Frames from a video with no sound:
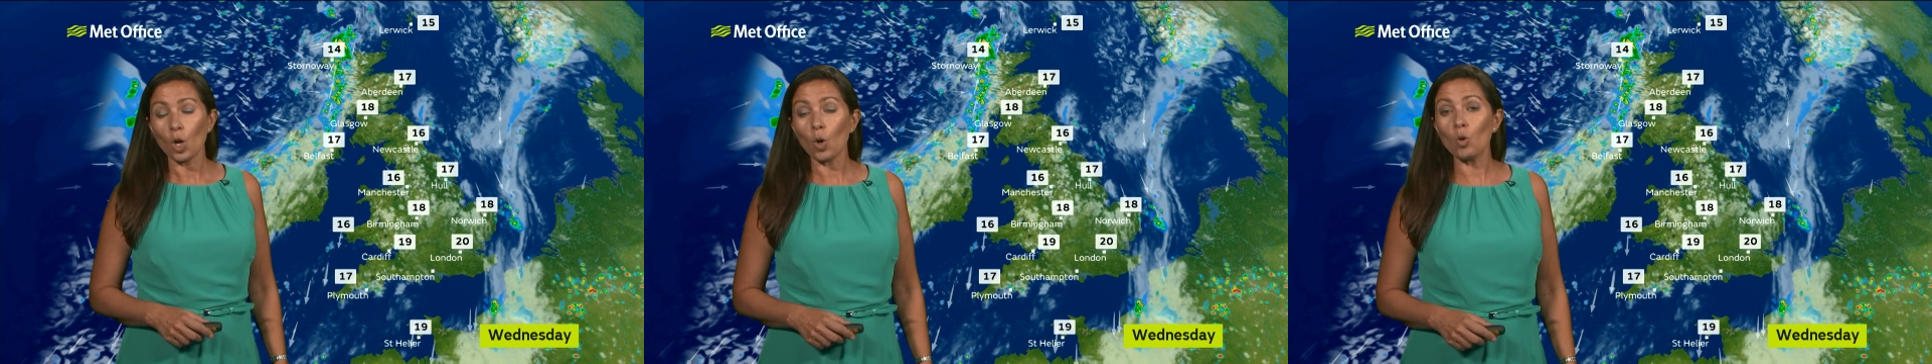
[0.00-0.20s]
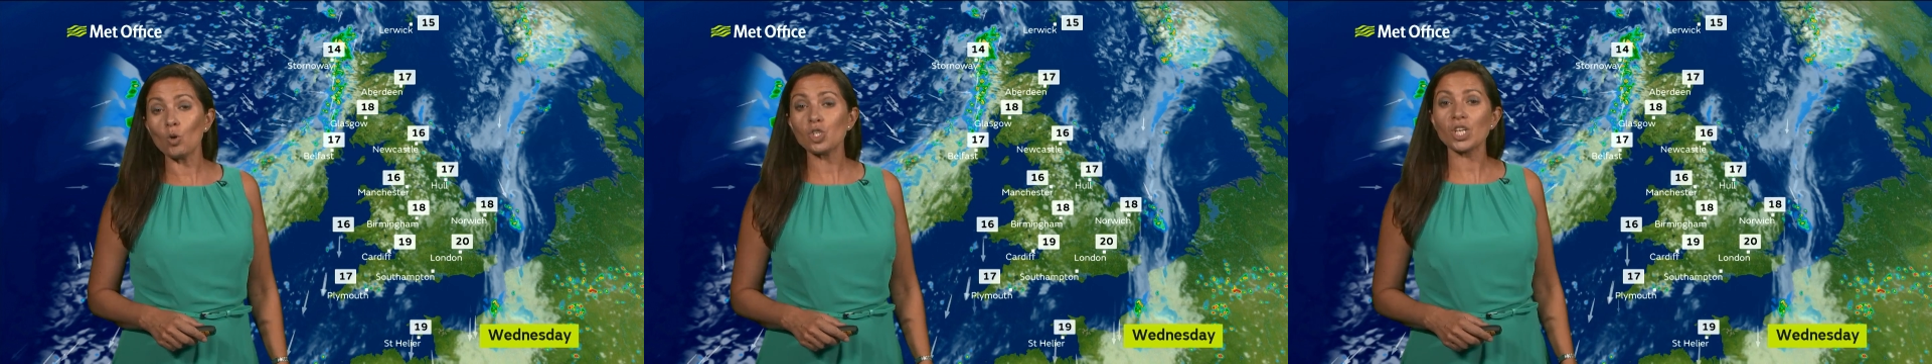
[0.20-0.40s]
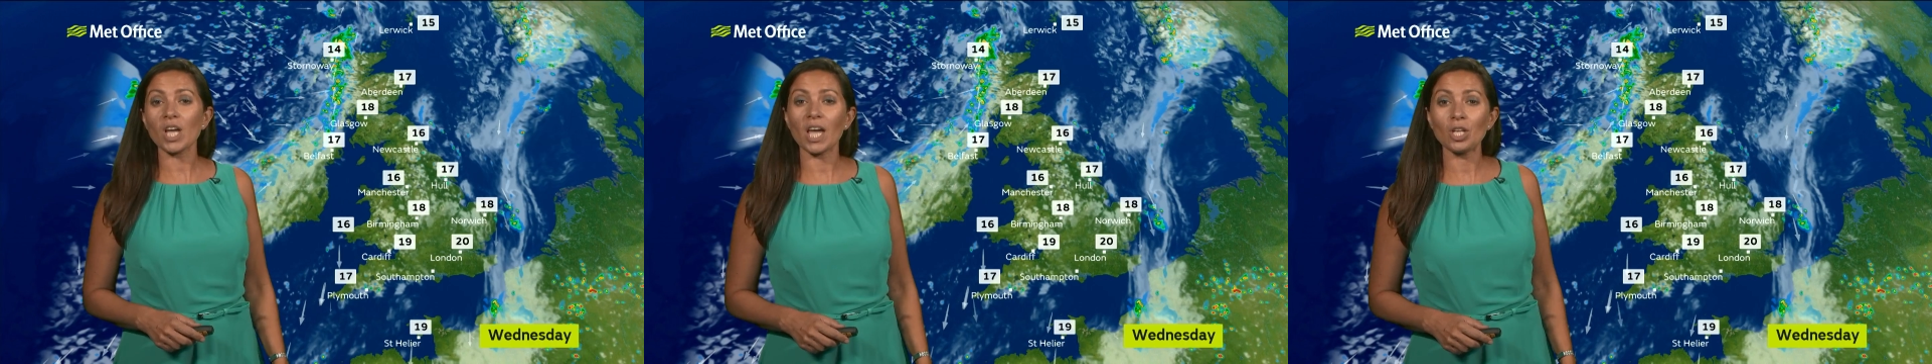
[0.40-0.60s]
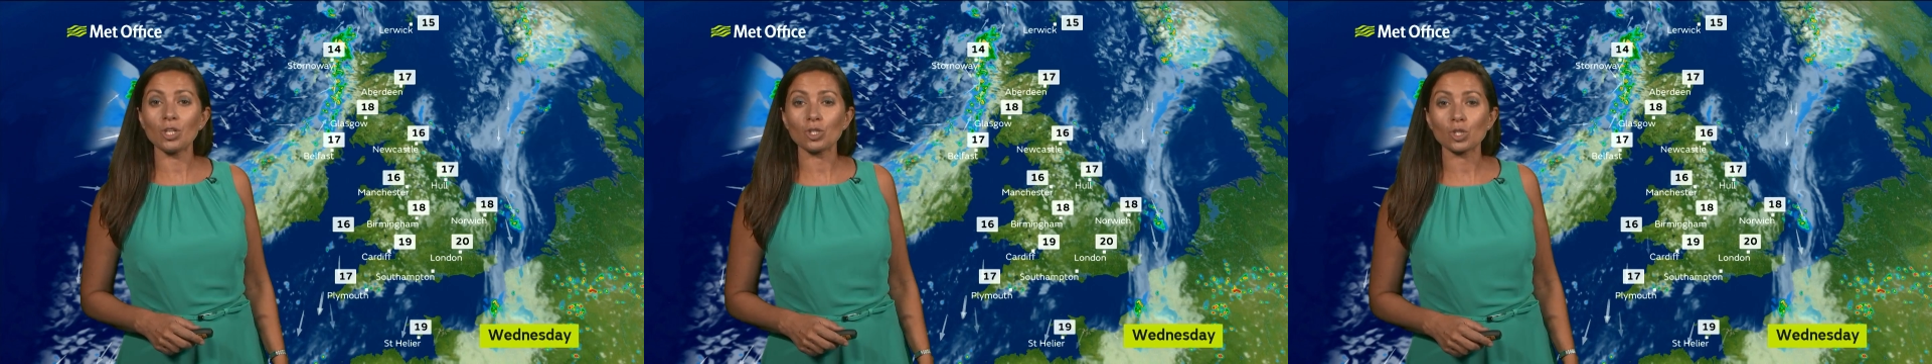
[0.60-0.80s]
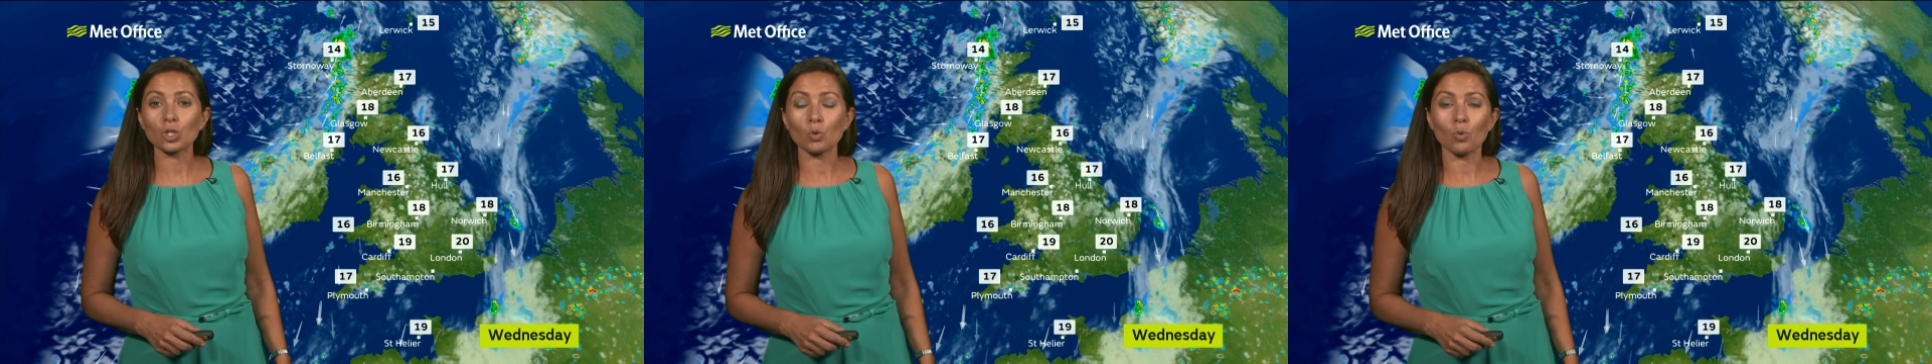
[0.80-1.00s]
all
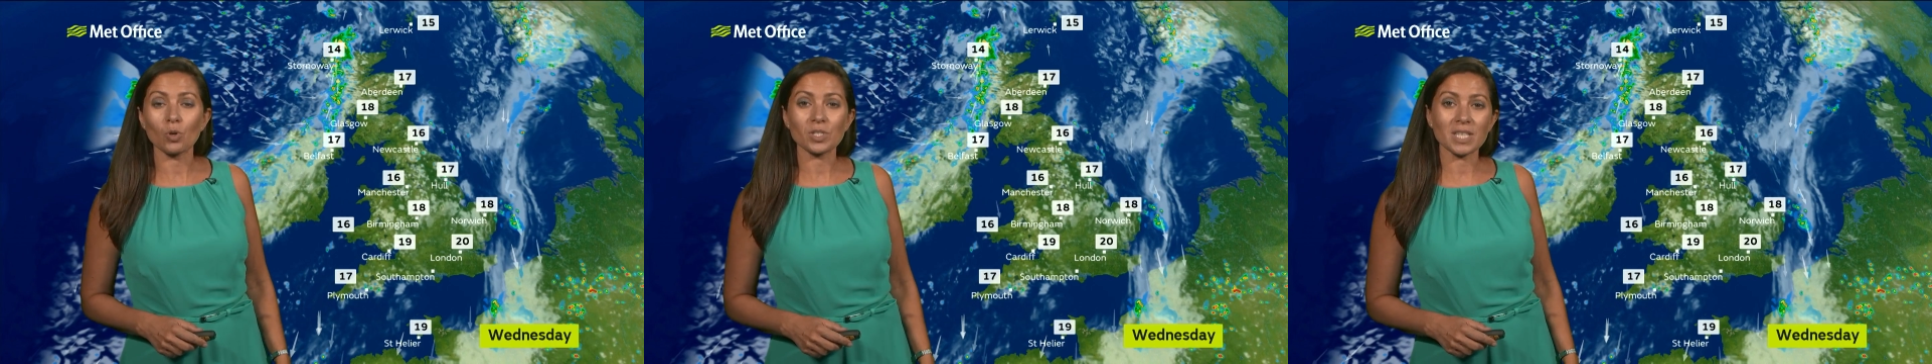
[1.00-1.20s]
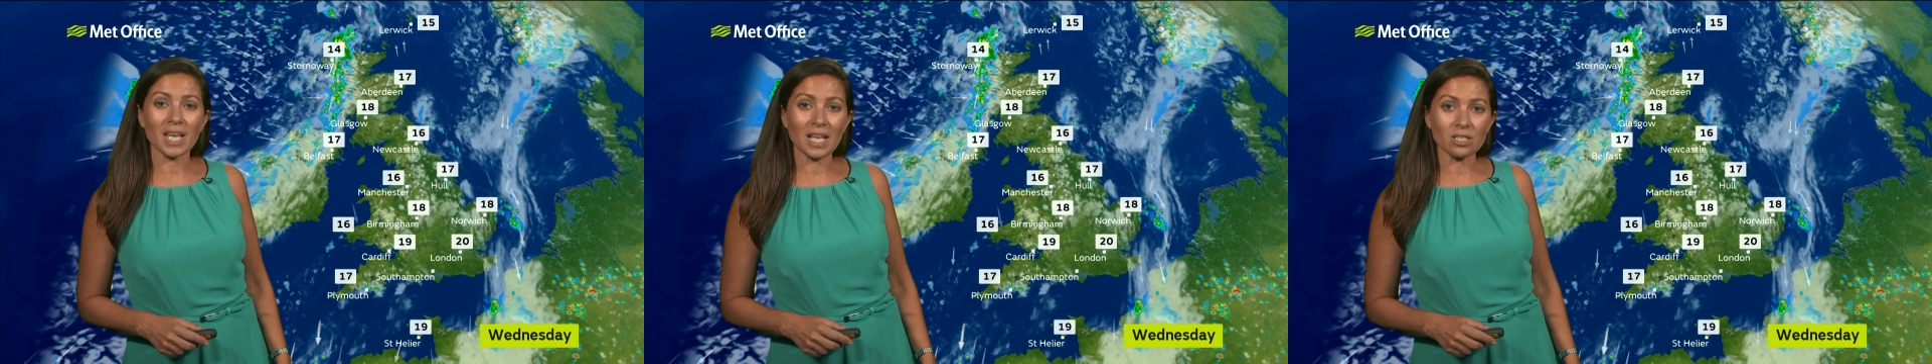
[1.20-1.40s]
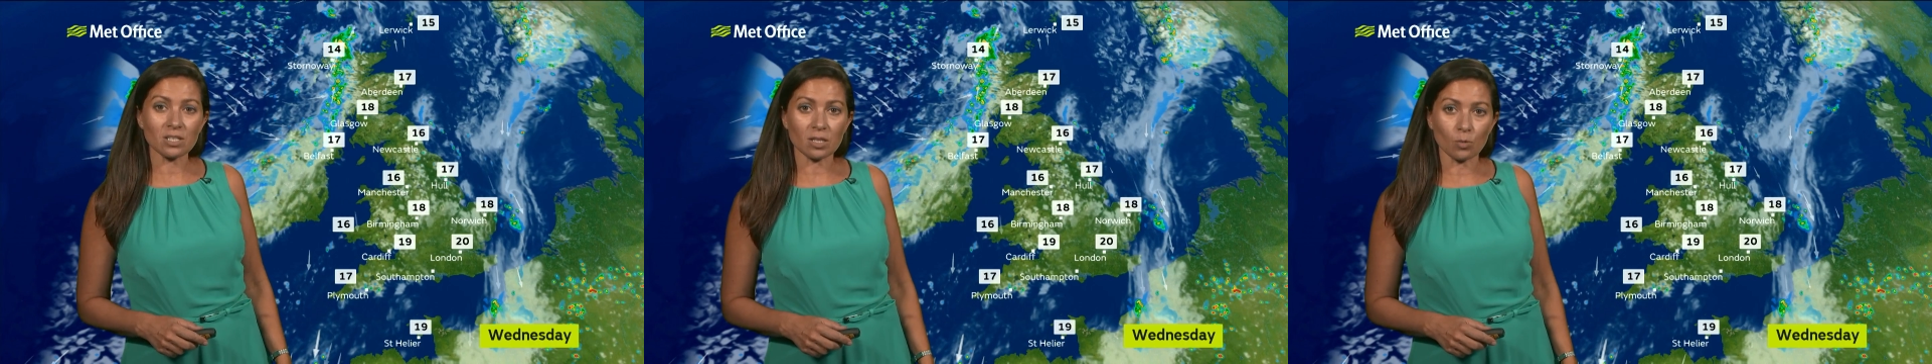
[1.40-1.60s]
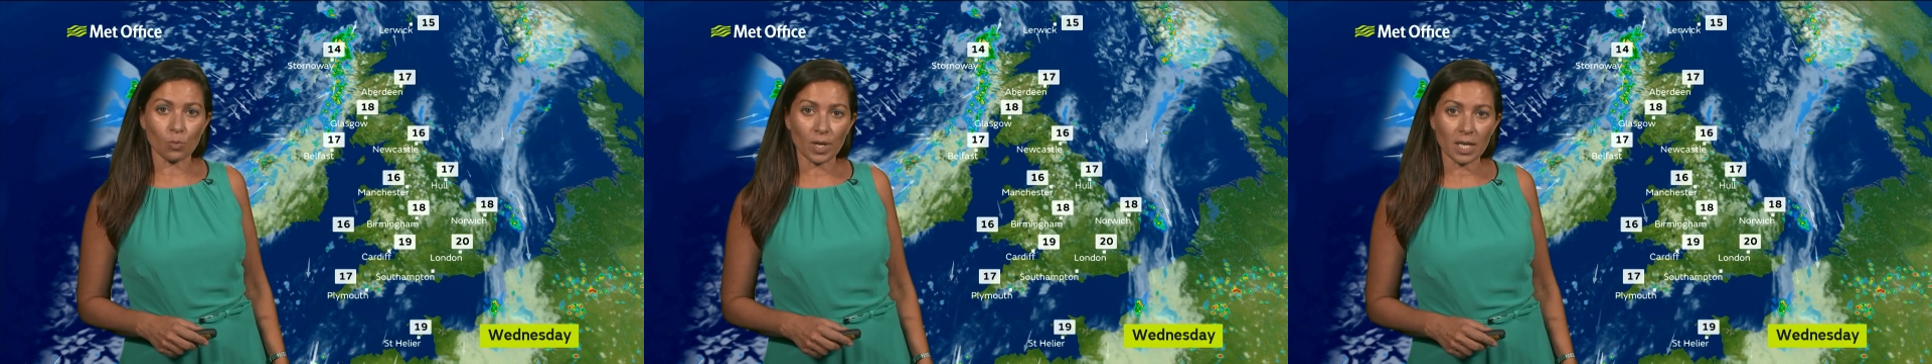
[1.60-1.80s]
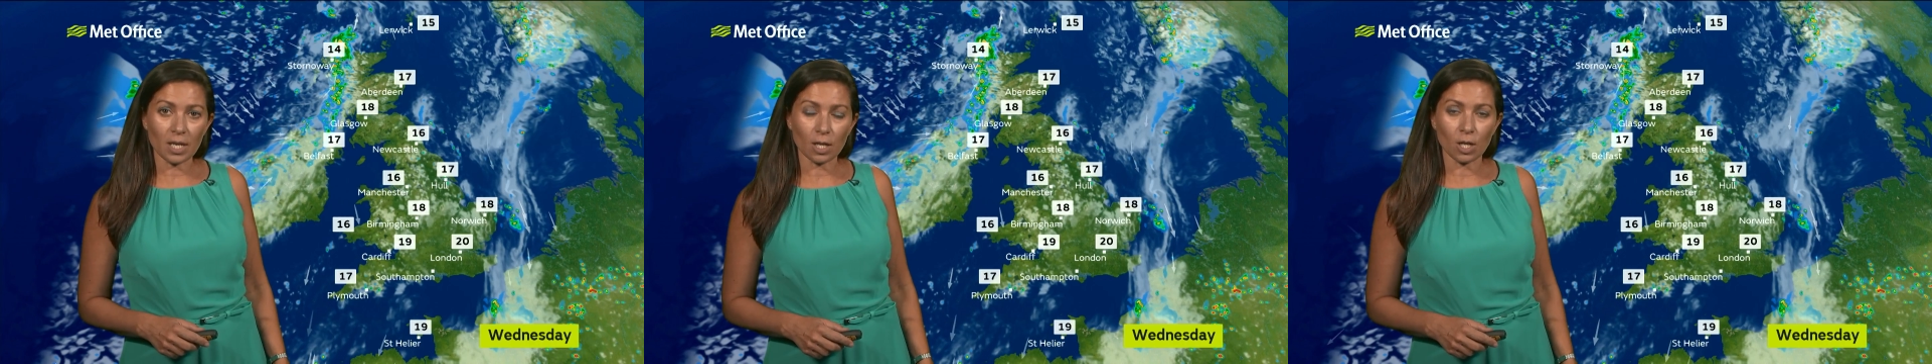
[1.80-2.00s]
change towards the end of the
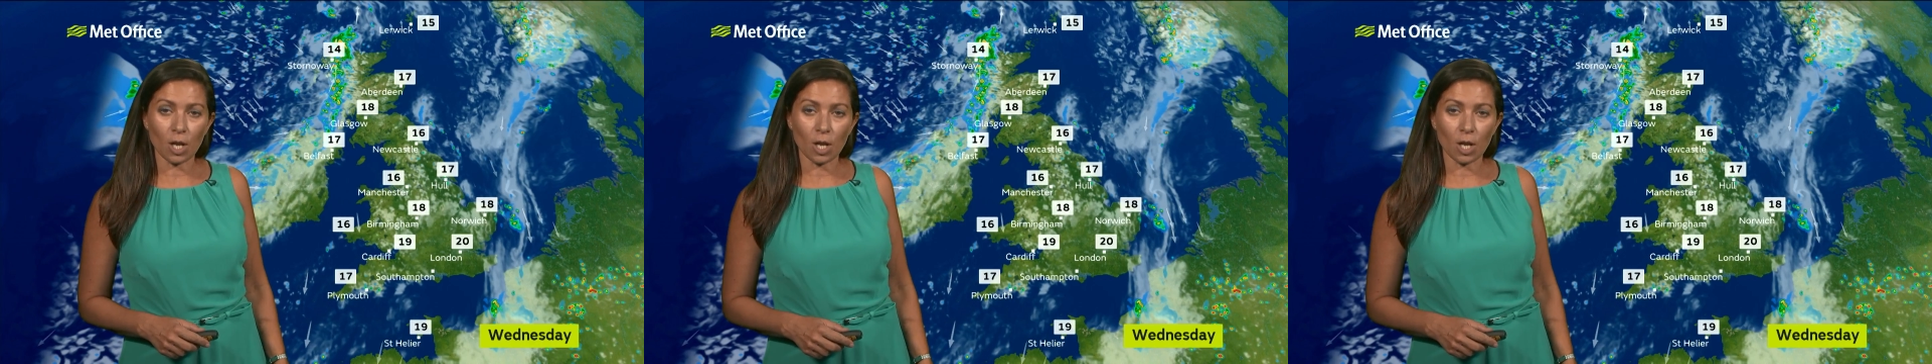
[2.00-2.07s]
week.